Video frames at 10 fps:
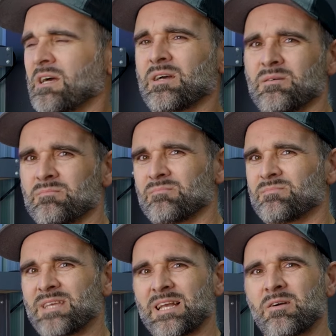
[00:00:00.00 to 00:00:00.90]

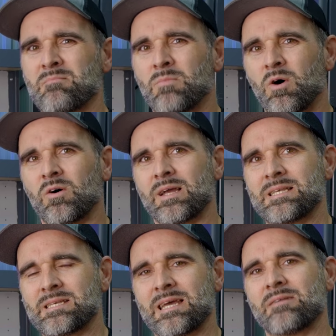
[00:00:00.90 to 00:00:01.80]
going more
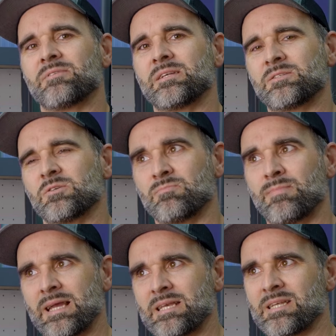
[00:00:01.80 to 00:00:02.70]
in depth into
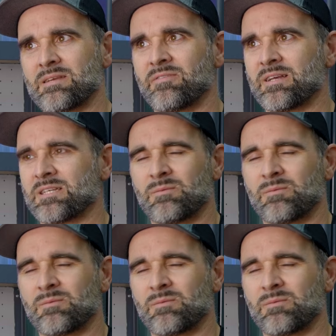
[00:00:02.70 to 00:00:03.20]
paint defects.